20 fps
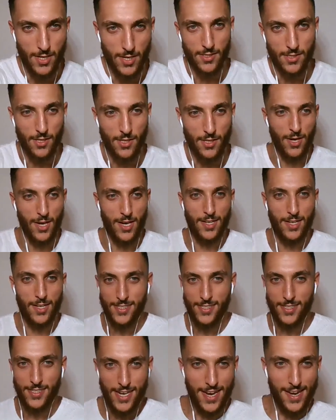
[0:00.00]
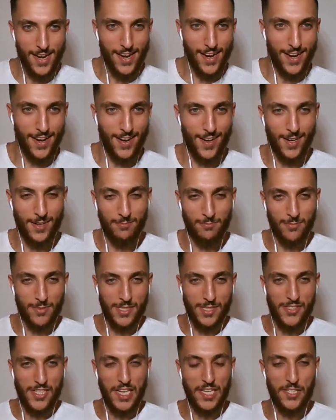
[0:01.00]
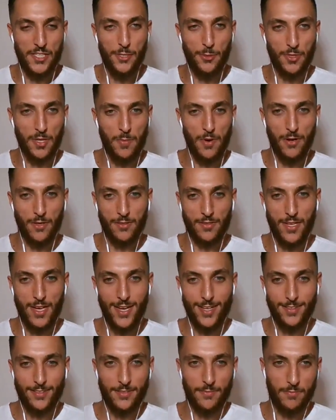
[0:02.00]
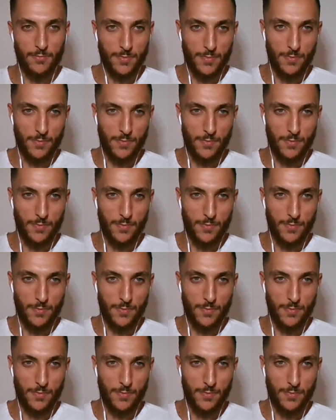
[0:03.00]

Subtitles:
So guys, stay tuned about that.